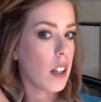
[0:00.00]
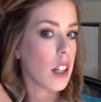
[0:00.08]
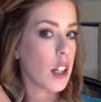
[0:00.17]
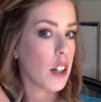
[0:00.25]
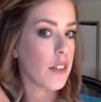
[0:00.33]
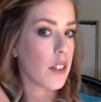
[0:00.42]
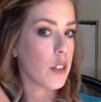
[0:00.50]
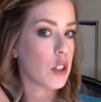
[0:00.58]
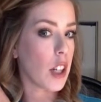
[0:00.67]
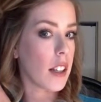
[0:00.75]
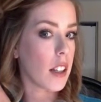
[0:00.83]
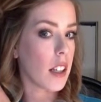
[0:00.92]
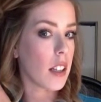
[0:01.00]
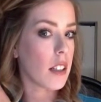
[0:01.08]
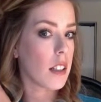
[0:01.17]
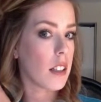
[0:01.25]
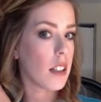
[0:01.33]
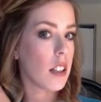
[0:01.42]
You know, if you gently,
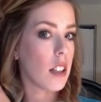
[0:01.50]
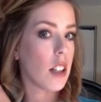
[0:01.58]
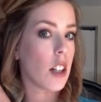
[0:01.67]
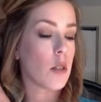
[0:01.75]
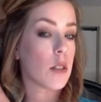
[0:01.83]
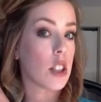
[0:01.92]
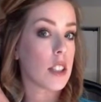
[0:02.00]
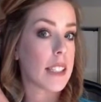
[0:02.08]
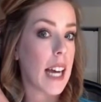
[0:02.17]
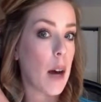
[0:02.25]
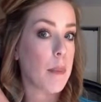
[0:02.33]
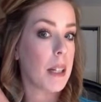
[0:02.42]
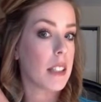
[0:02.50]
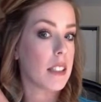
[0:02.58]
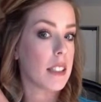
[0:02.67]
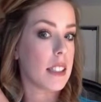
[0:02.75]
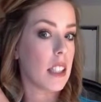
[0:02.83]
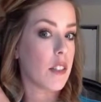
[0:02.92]
just tap it
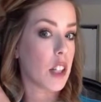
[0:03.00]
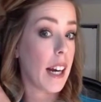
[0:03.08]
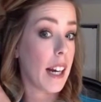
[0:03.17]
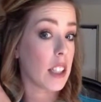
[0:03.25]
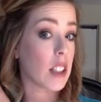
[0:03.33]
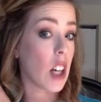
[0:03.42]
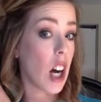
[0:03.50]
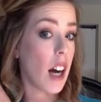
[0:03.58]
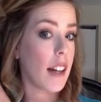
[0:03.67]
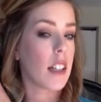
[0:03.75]
to see if your hair is hot.